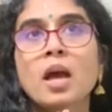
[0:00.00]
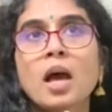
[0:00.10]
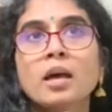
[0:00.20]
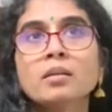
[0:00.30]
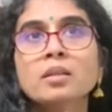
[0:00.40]

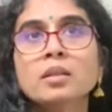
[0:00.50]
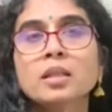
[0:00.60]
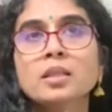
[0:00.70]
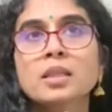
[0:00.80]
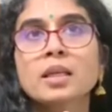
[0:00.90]
Another,
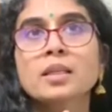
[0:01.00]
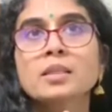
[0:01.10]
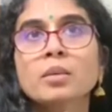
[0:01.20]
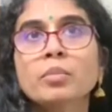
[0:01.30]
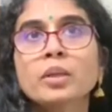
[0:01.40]
his
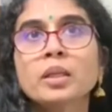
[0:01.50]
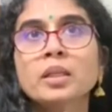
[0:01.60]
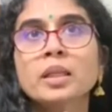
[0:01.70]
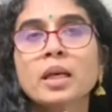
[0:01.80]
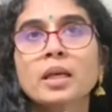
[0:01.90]

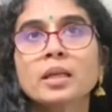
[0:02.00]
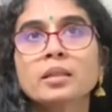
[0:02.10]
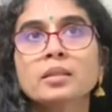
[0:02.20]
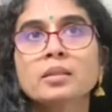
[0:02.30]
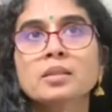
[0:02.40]
exemplary
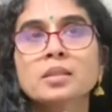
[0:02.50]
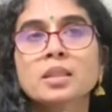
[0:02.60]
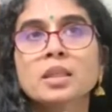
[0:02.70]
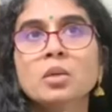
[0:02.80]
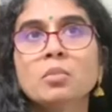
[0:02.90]
character,
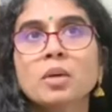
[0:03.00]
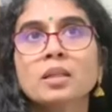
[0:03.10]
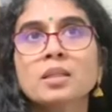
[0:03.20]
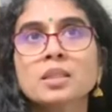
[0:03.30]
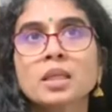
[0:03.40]
seeing
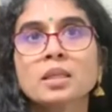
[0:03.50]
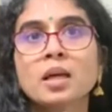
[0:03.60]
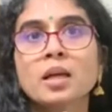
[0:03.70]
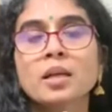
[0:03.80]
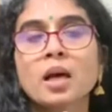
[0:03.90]
Mother Sita
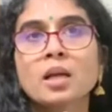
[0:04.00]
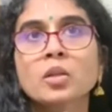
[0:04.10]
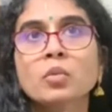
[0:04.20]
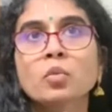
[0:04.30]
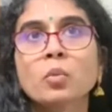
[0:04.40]
and
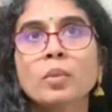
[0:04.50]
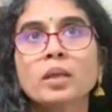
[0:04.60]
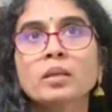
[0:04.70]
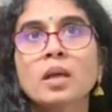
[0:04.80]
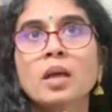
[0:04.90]
other
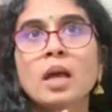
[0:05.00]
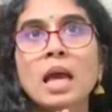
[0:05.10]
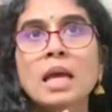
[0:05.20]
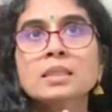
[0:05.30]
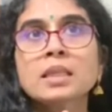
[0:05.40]
women
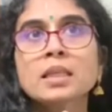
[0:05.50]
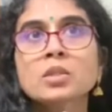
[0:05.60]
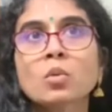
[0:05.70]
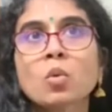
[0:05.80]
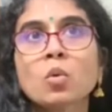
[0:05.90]
as
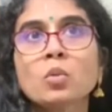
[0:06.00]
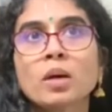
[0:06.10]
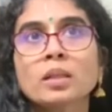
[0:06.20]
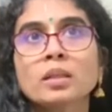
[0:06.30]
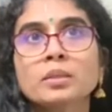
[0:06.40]
his own
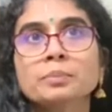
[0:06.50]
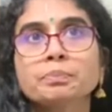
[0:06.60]
mother.